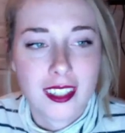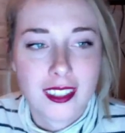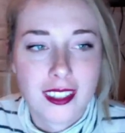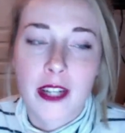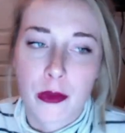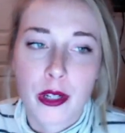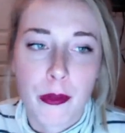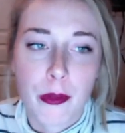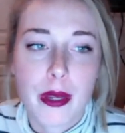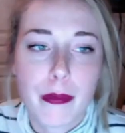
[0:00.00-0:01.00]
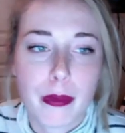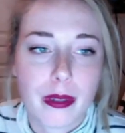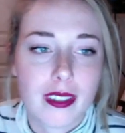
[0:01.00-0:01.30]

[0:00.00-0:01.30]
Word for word: Like real people.